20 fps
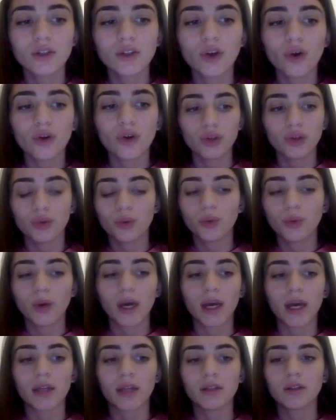a new
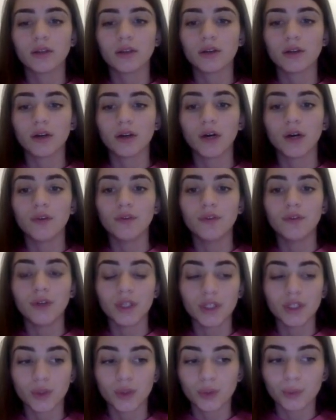and a
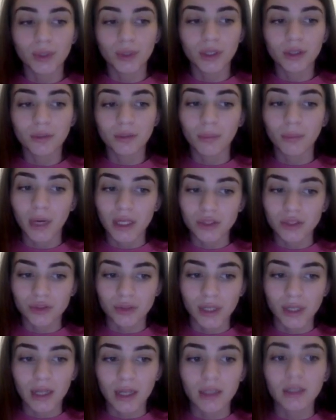valuable
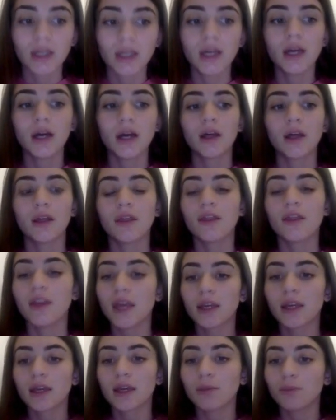material.
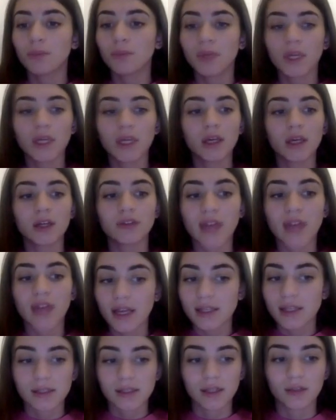They can be a
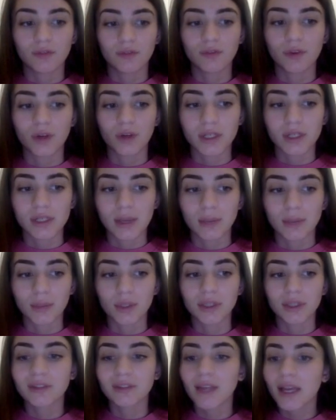textile, for
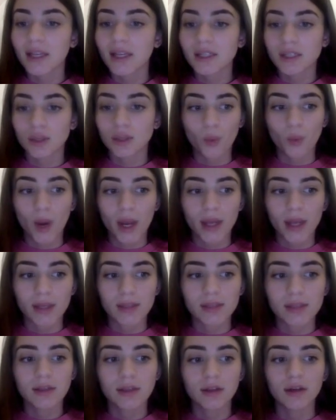example, textile
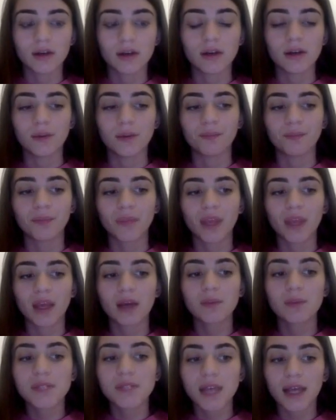waste.
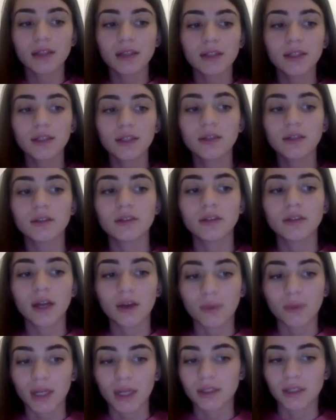Upcycling
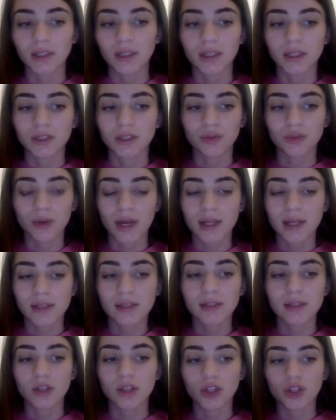directly
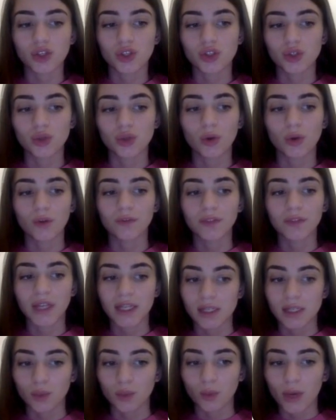addresses the issue of
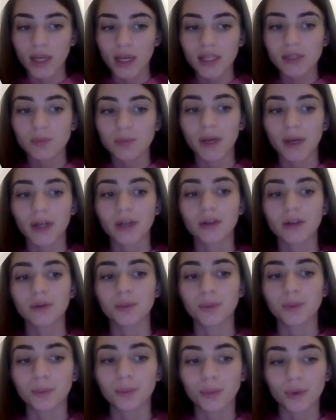textile waste by
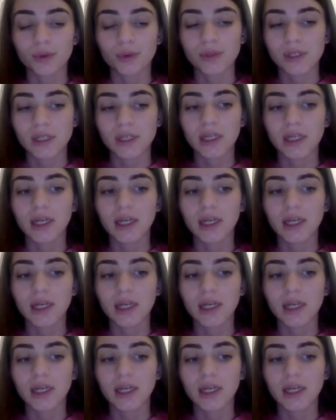repurposing